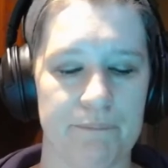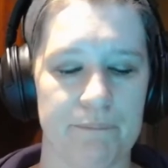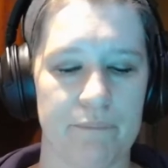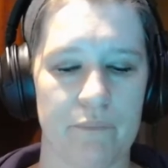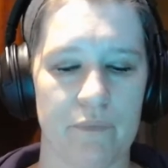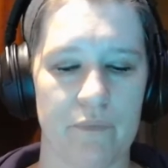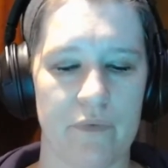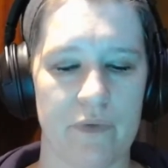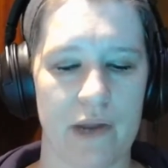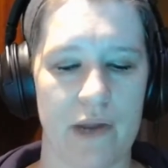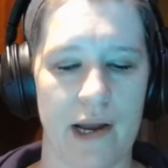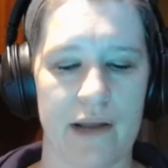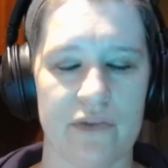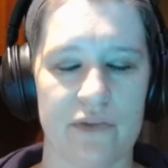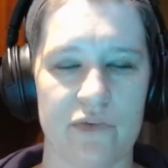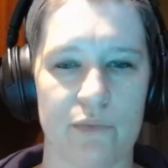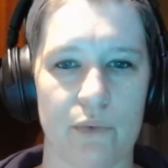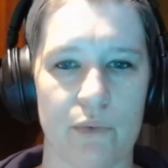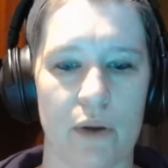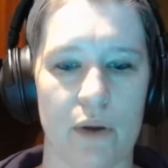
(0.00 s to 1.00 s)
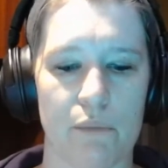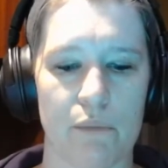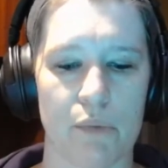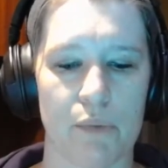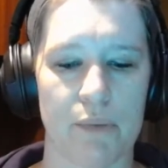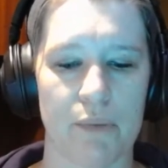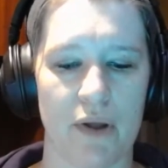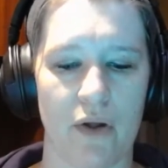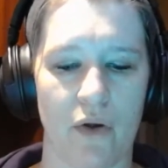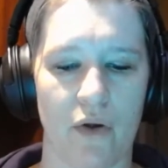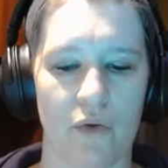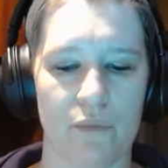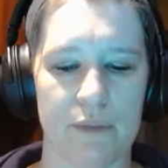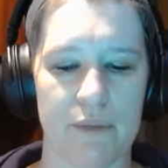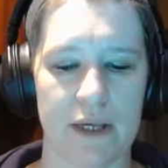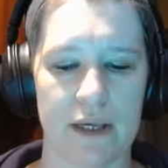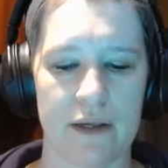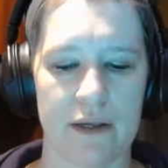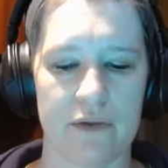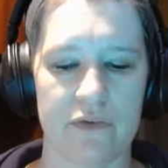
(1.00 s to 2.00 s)
And that's what propelled
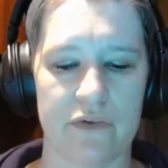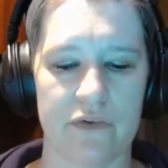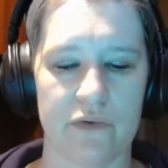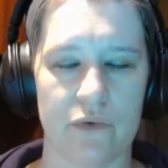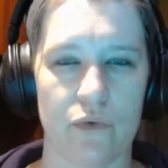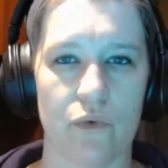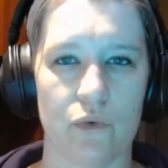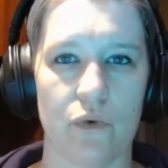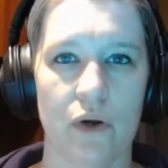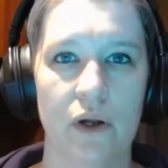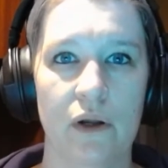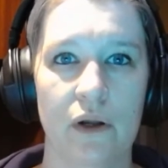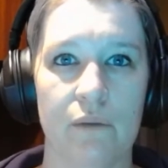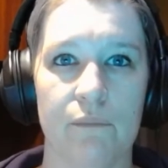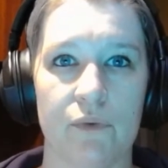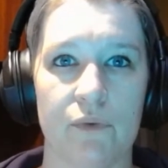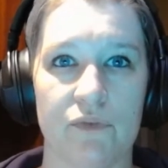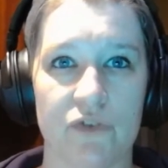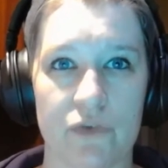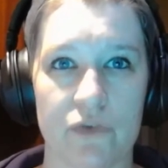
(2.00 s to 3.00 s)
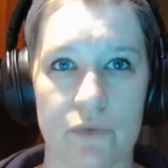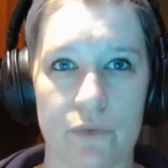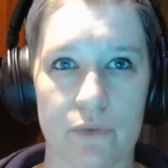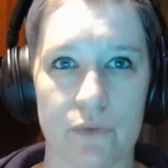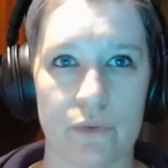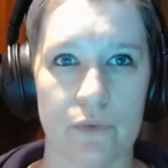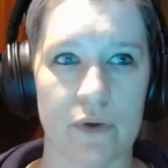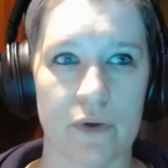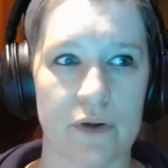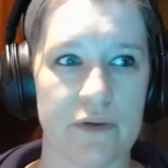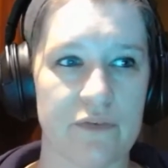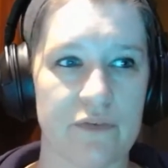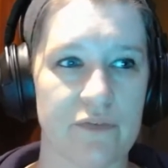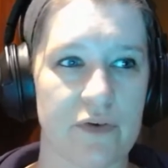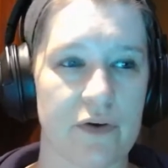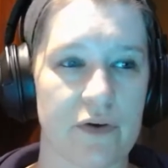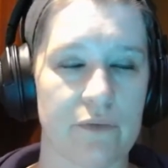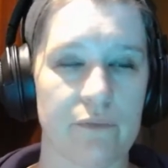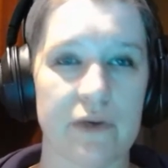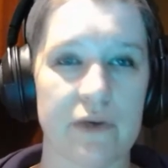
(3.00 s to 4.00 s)
me to move to a
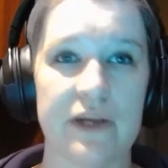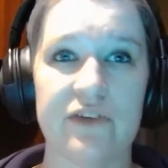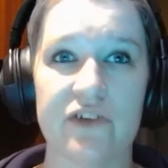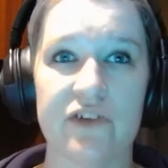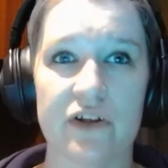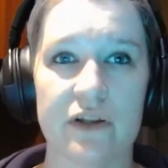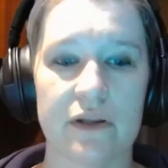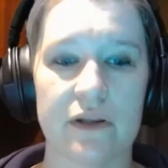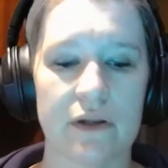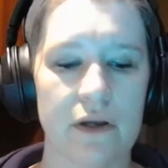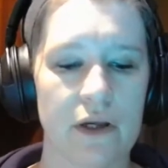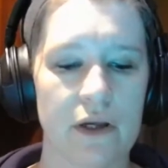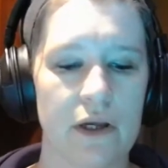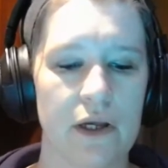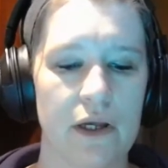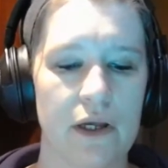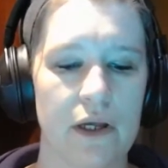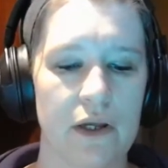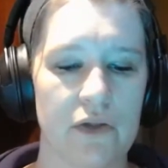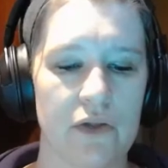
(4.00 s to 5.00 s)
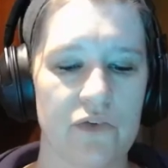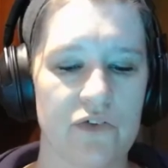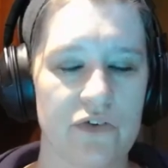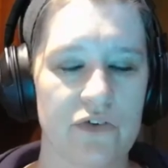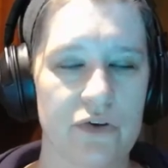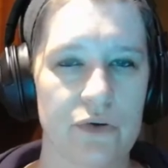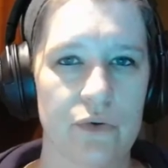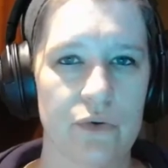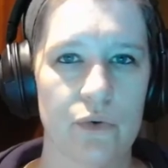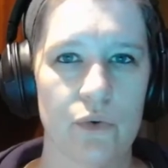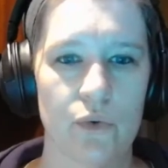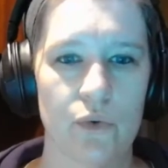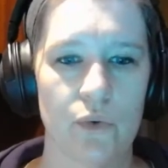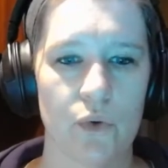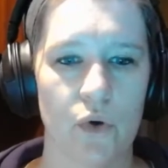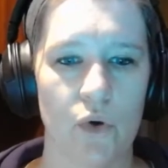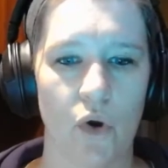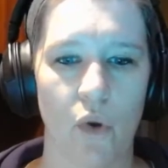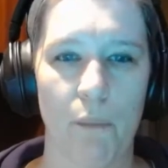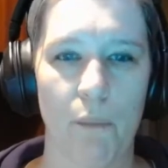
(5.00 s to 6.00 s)
different region, to
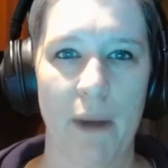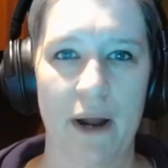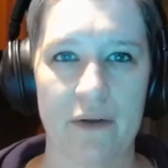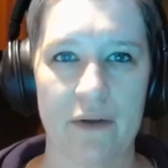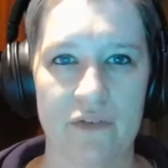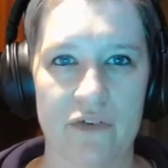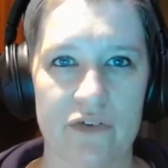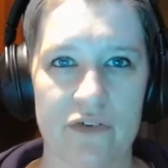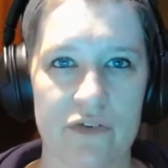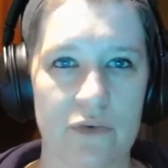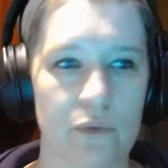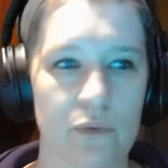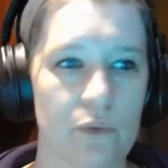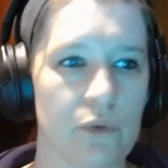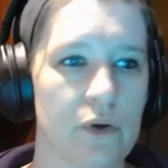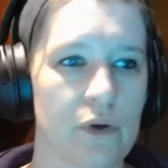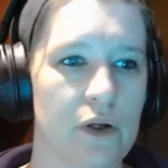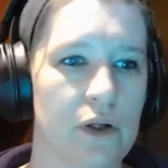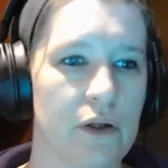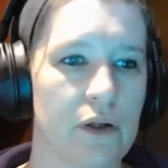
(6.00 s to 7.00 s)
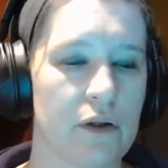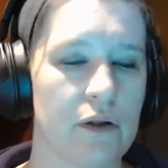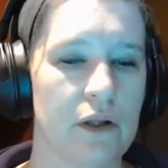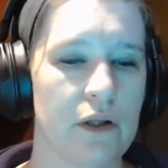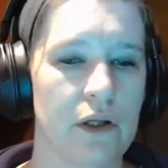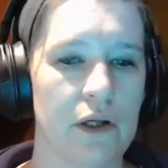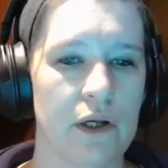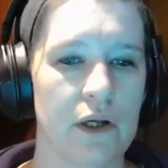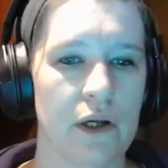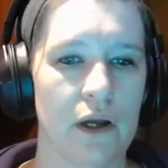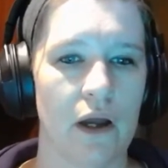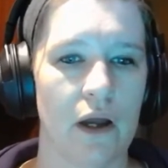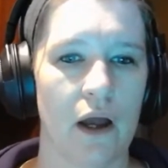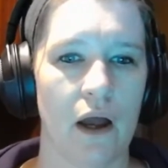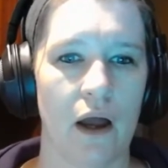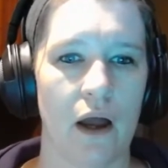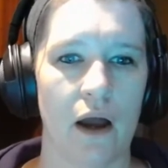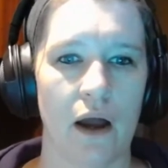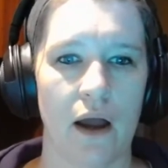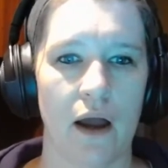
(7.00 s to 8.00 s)
go back to school,
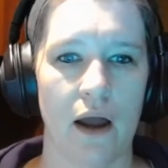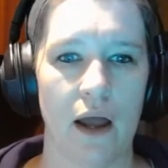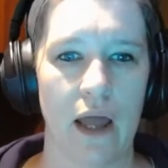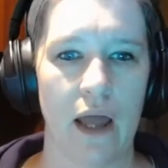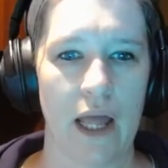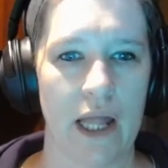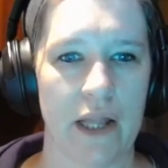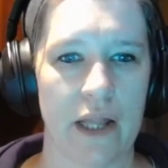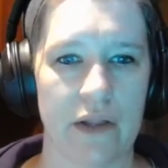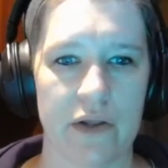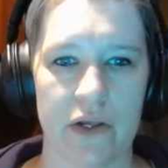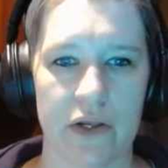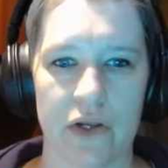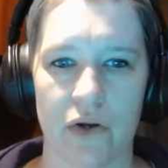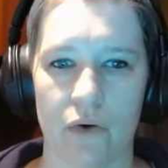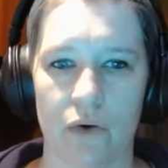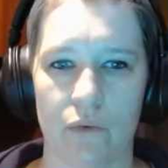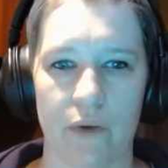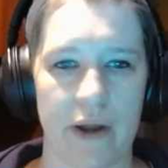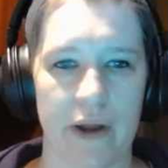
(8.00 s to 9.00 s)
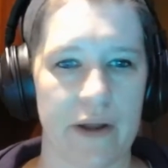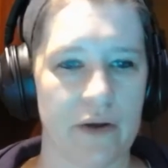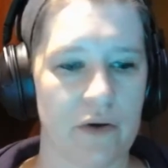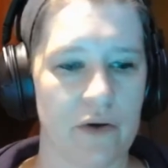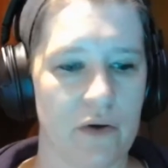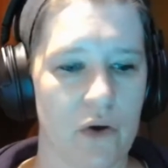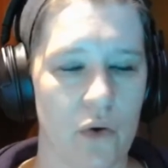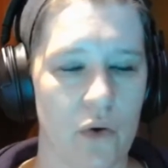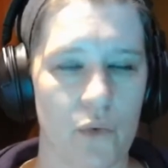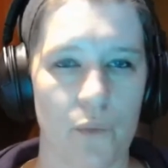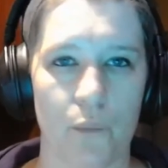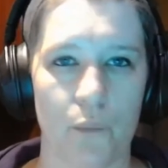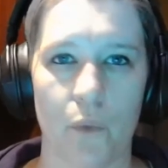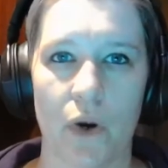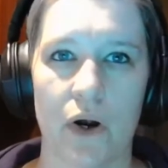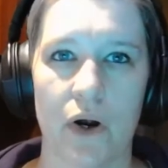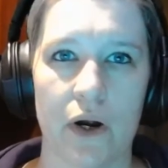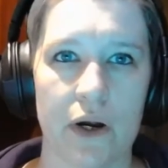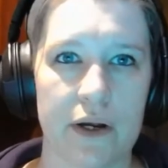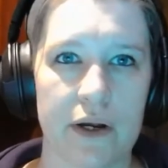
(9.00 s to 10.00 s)
and and go to
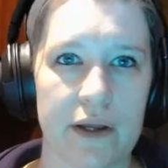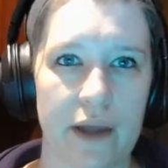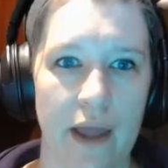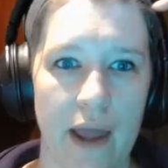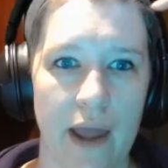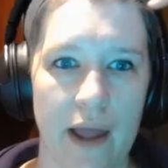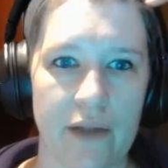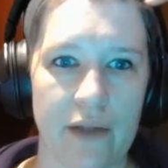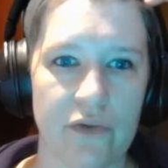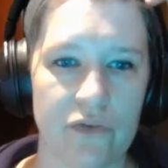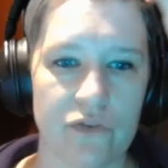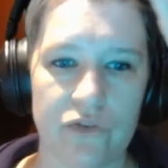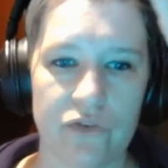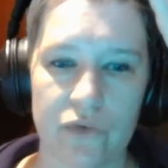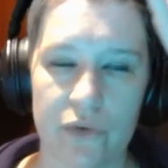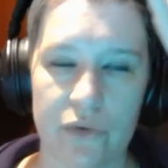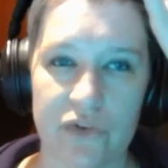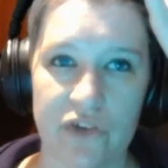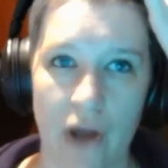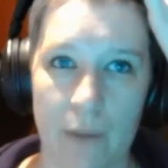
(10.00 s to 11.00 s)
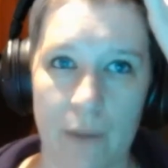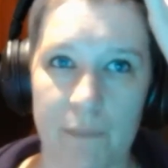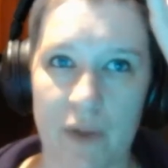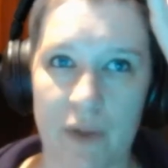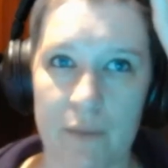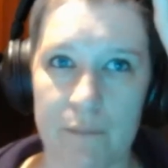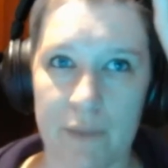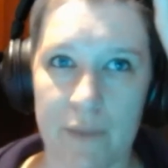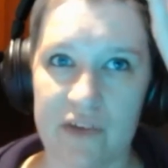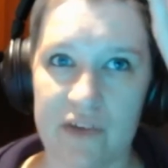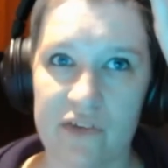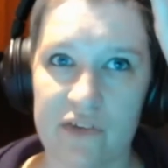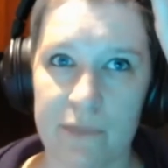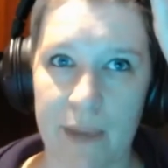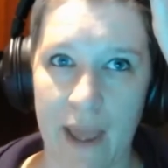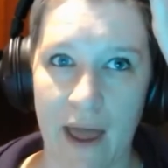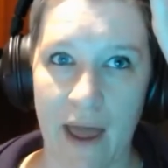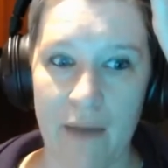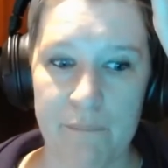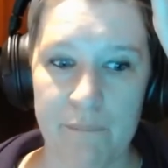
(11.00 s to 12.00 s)
work and do a job that makes me
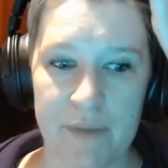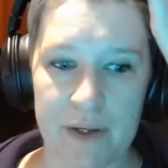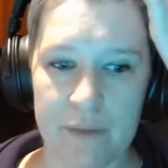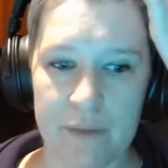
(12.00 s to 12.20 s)
happy.